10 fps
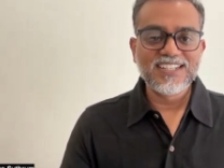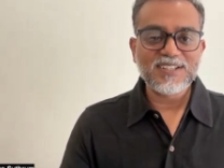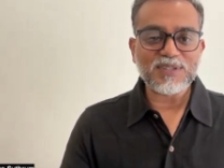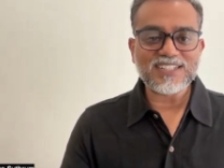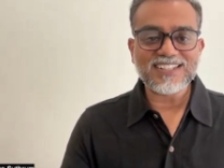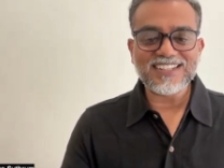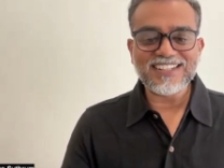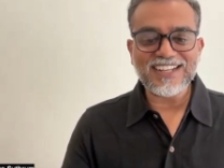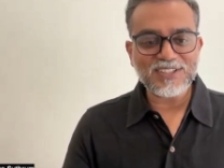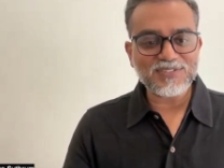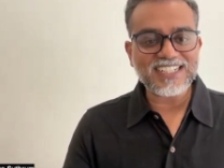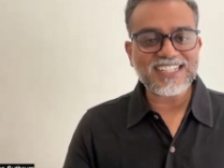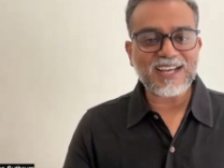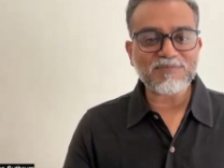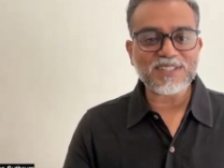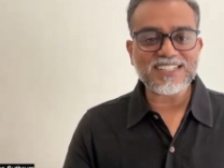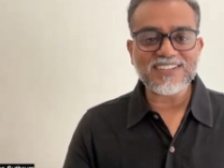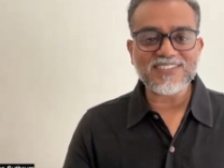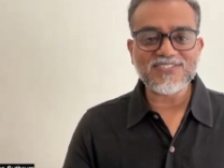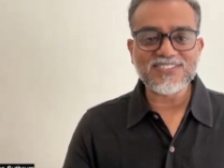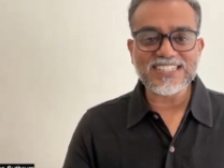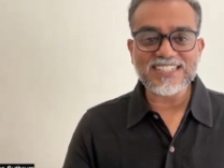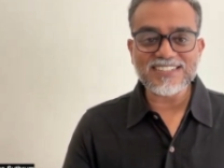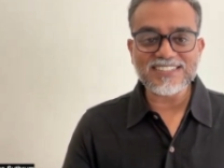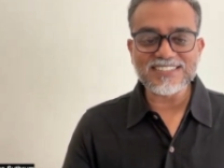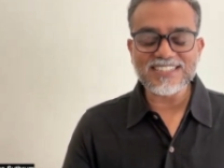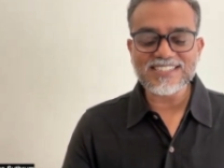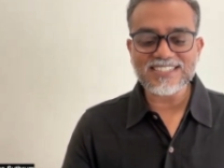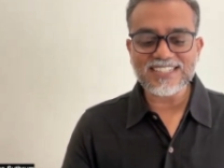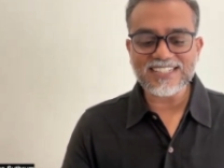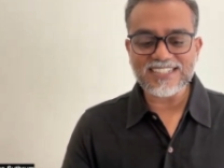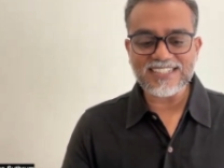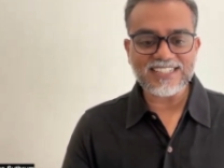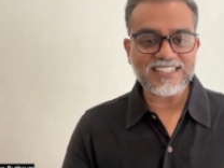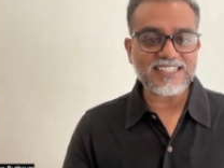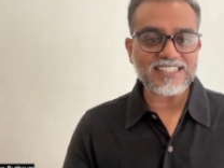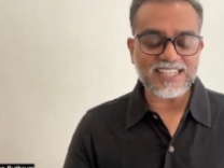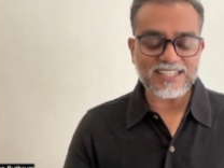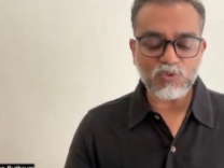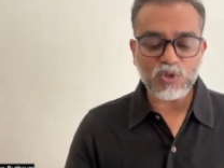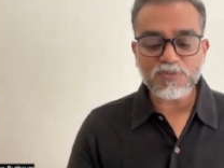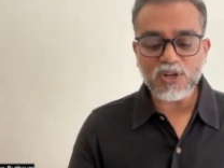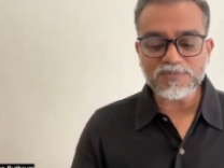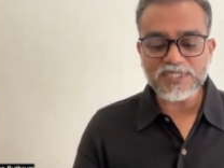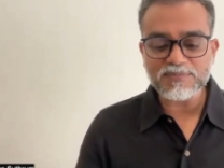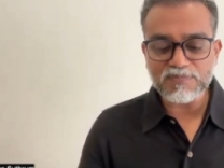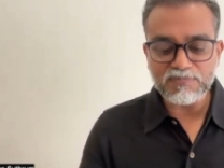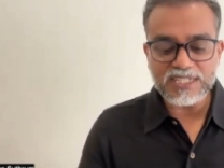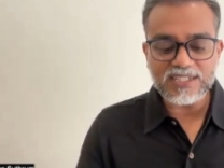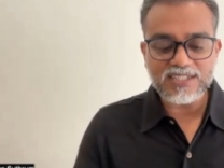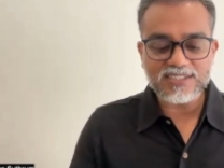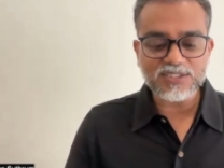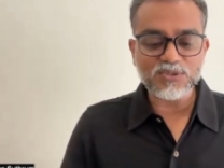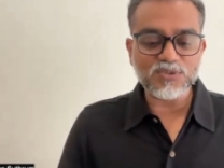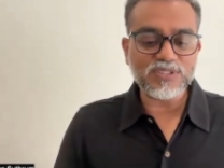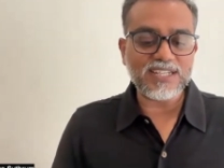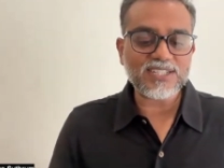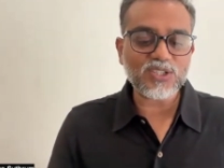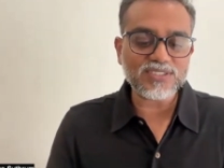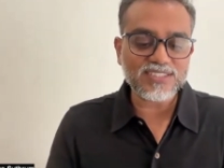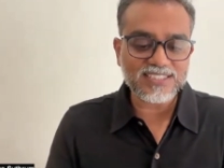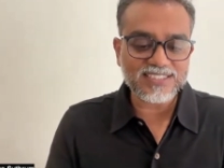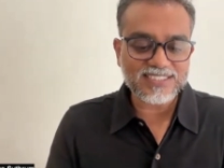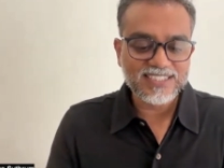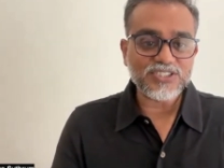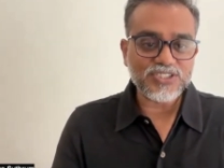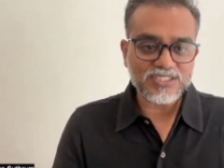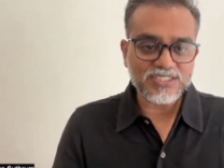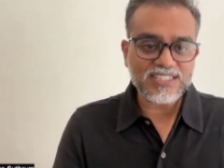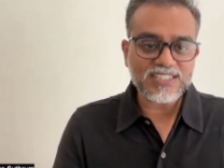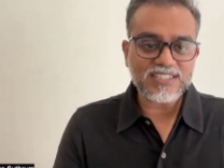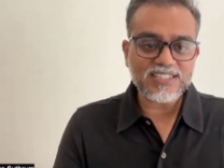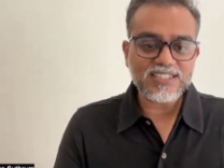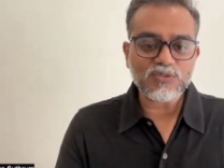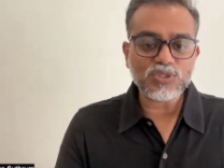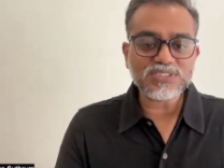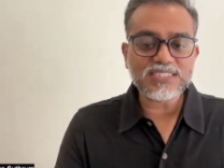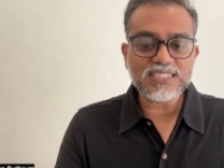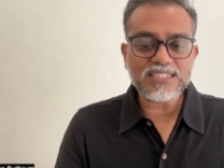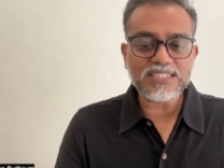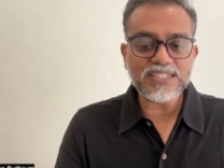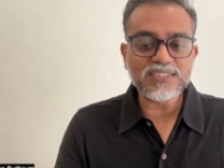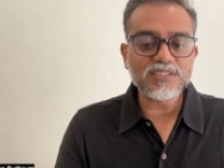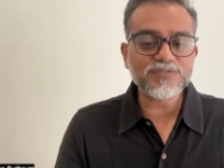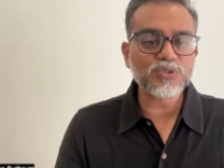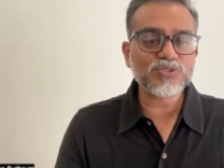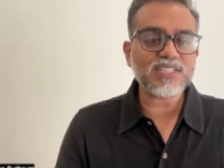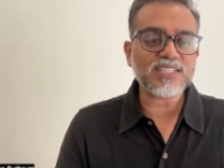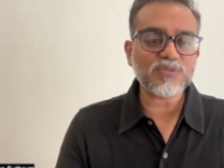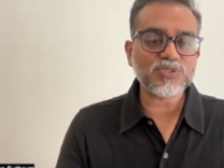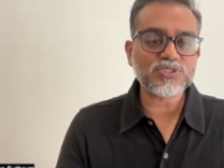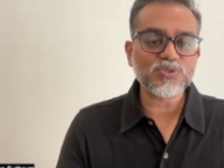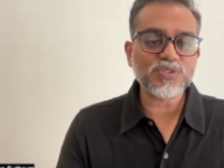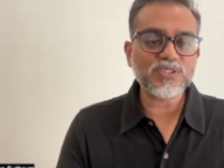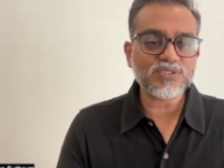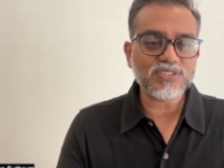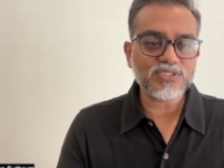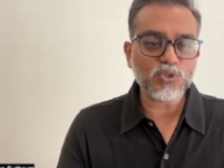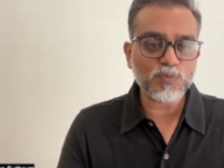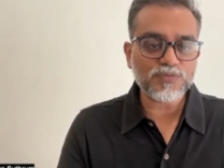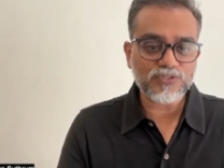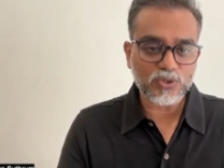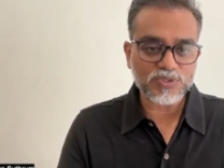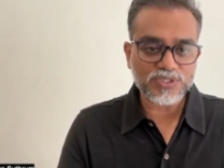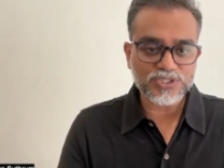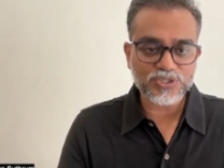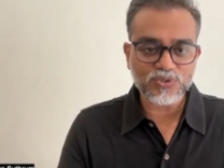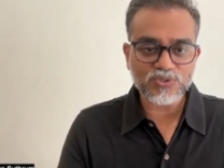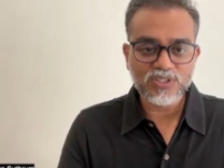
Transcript: but none of that happened i've rewritten this again and again and again what prompted me to get on this journey was the interviews that I was doing on the Scope Forward show.